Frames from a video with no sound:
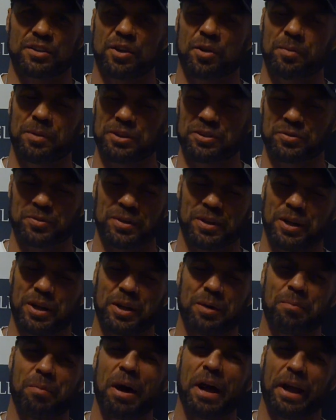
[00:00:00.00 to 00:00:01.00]
nobody's really
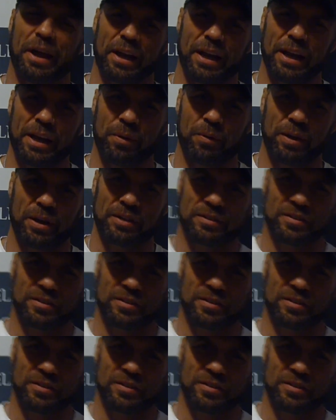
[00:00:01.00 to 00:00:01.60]
going to buy it anyway.